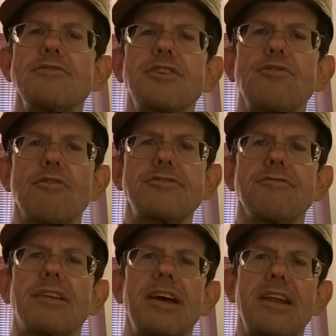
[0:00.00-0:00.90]
using
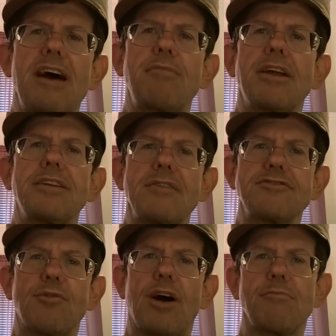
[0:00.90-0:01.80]
torture and kidnapping and death
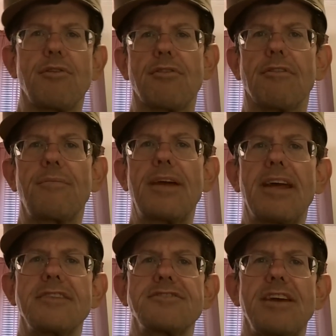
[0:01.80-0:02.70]
squad murder
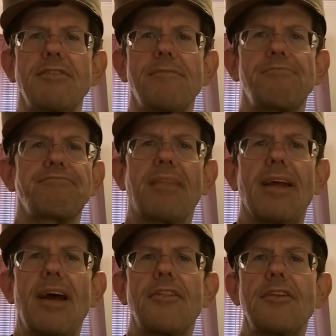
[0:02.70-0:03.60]
against even
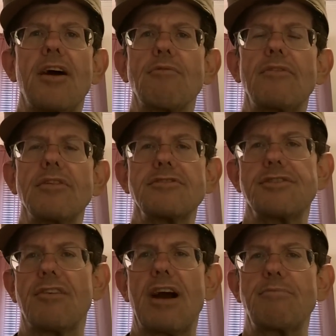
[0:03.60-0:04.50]
the non
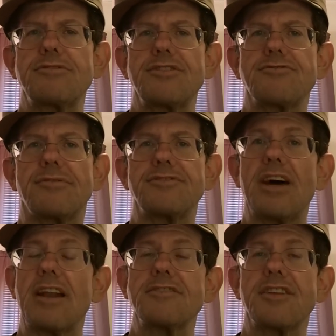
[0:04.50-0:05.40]
revolutionary opposition,
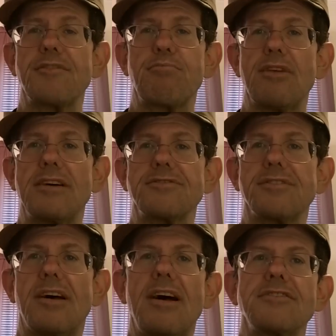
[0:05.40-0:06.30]
silencing the
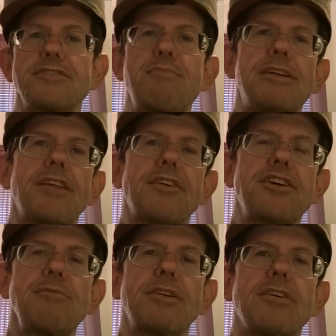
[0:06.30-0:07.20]
press, suspending the
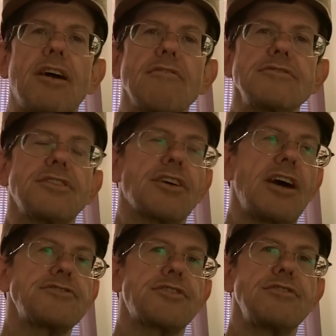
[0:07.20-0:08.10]
Cuban Congress and
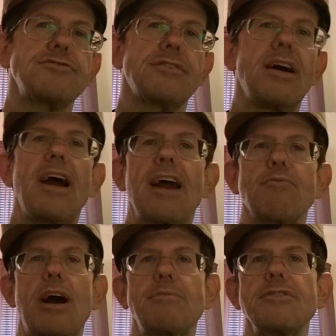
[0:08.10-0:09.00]
Constitution,
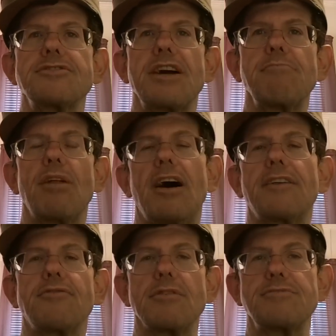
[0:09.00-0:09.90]
and robbing the state
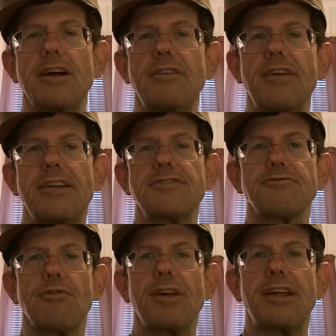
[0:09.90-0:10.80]
blind for himself and
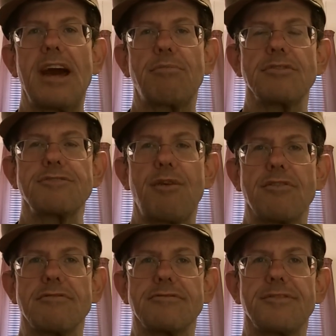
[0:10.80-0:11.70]
his crony capitalist
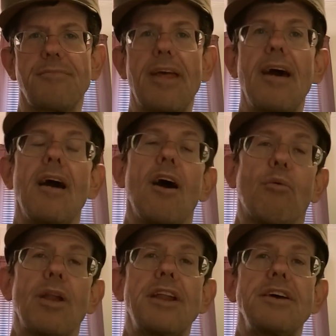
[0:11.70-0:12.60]
partners.
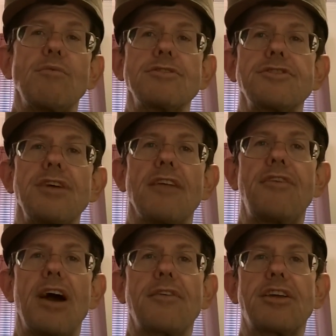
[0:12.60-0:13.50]
What he did was to
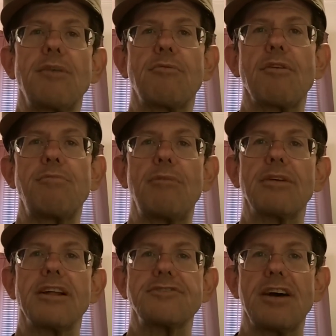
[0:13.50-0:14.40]
nullify the Cuban
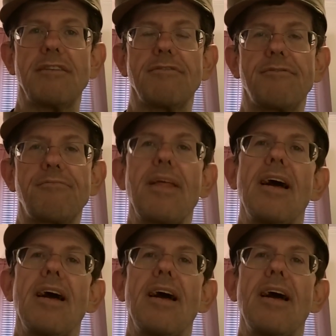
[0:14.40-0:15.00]
Republic itself,